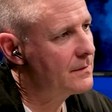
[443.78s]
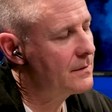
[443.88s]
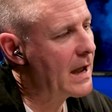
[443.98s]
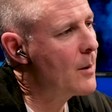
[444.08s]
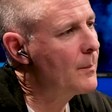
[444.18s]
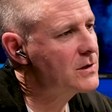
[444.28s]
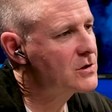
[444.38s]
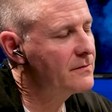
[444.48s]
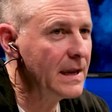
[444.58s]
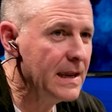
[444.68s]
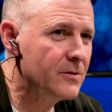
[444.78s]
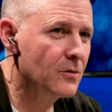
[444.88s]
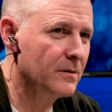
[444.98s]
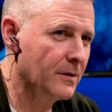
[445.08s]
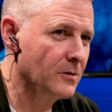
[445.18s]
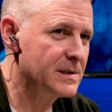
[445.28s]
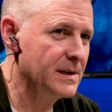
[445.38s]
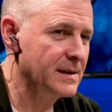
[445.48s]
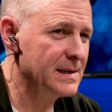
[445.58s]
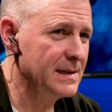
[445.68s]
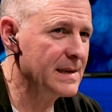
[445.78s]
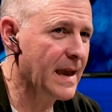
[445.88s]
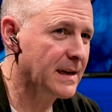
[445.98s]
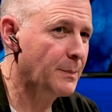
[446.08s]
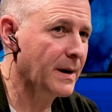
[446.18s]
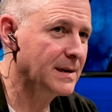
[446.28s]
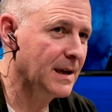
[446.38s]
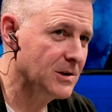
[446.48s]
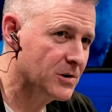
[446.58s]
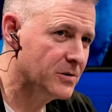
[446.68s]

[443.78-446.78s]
how much of either of those things is expectation